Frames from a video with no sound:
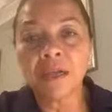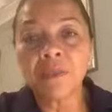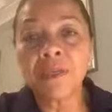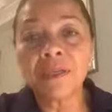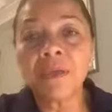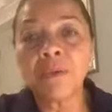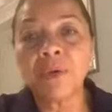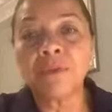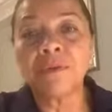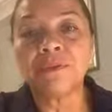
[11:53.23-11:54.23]
because I
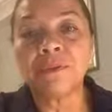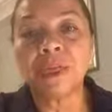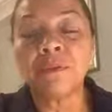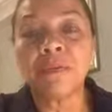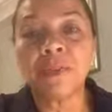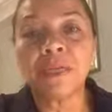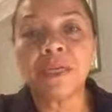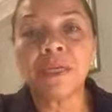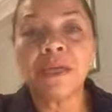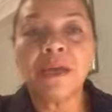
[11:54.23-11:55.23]
work with the feeling
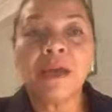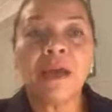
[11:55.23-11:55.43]
body.